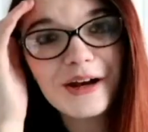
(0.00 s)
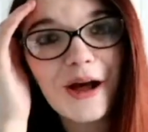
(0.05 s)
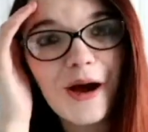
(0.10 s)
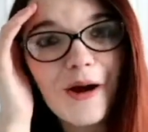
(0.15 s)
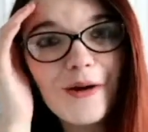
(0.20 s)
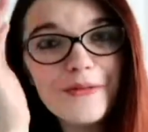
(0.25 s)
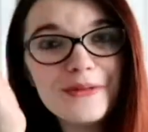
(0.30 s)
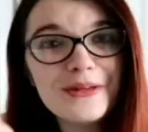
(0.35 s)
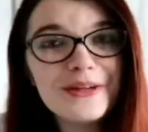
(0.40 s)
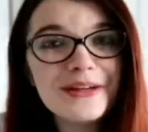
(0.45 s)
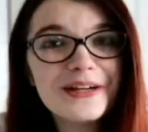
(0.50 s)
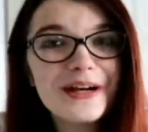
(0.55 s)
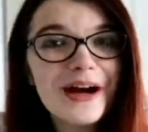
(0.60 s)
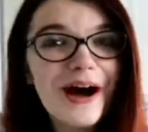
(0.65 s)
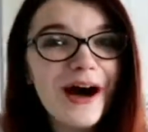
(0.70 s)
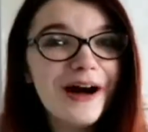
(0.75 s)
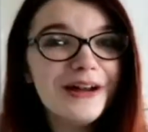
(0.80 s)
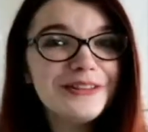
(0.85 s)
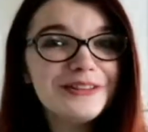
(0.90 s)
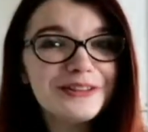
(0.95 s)
no, you
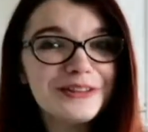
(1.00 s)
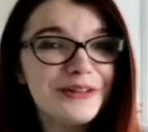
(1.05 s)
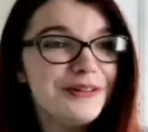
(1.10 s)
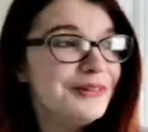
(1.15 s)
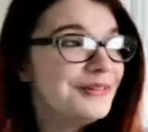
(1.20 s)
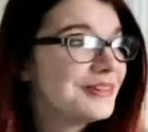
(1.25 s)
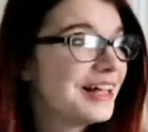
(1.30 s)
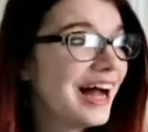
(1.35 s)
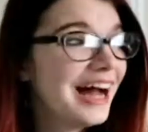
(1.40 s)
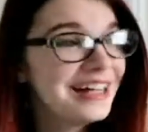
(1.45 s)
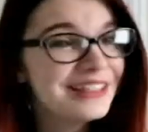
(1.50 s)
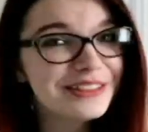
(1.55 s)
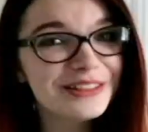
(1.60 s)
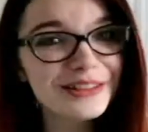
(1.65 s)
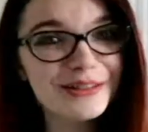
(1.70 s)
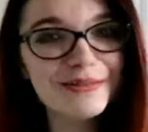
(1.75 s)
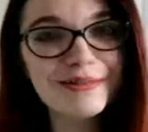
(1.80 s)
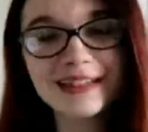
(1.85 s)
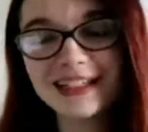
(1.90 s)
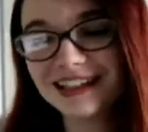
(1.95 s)
can't do that
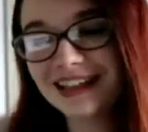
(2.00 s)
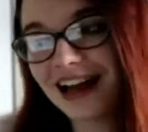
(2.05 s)
to me.